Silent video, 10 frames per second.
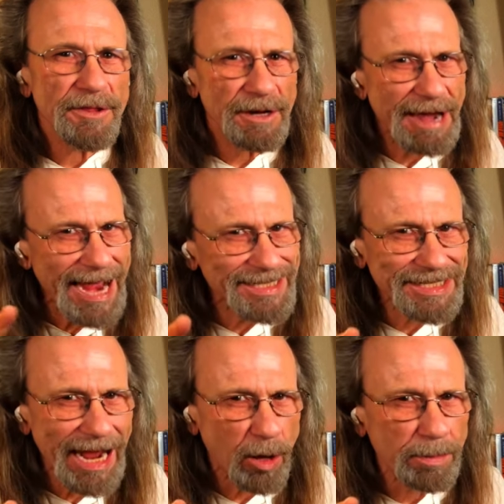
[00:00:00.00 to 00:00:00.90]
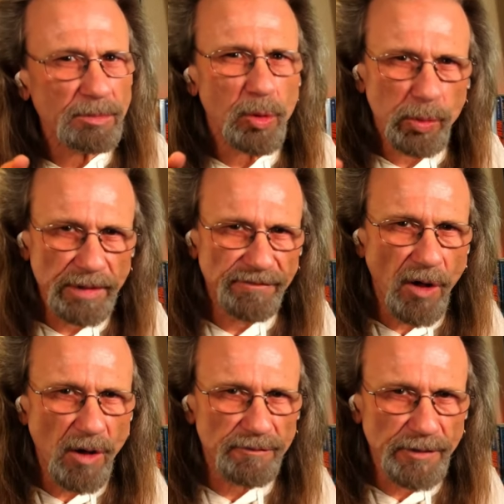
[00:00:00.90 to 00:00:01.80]
the next album,
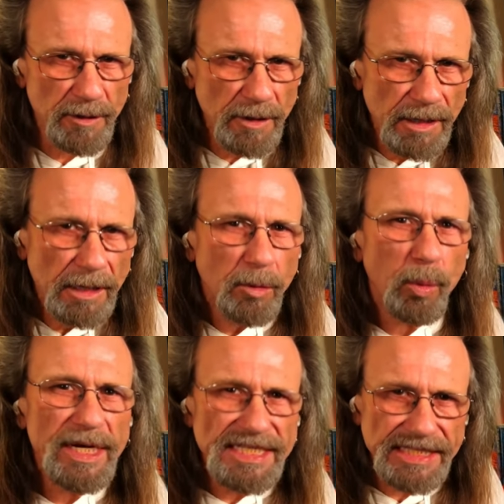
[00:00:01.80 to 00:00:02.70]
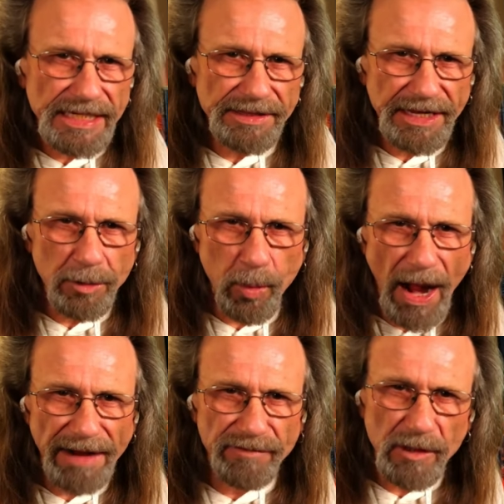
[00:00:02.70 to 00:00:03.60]
Revolver, we see the
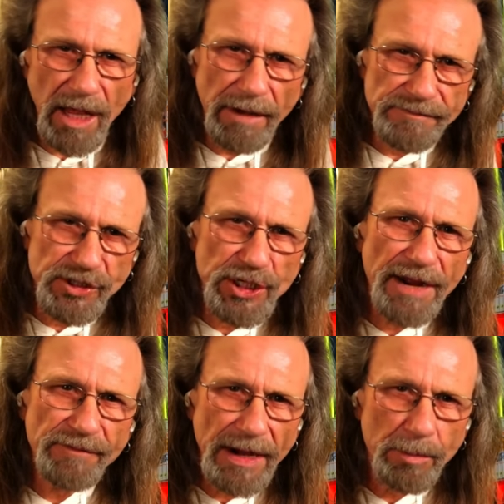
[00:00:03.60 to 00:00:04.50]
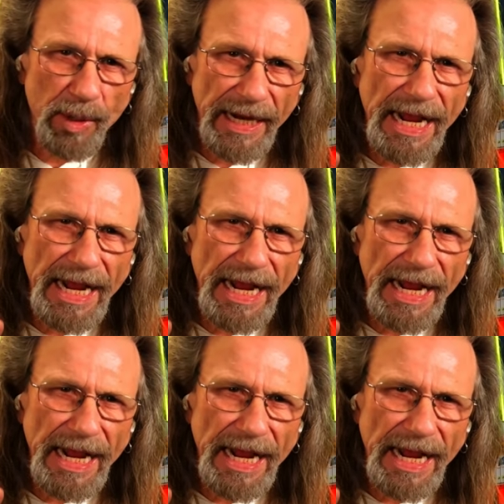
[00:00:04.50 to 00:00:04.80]
arrival of Geoff Emerick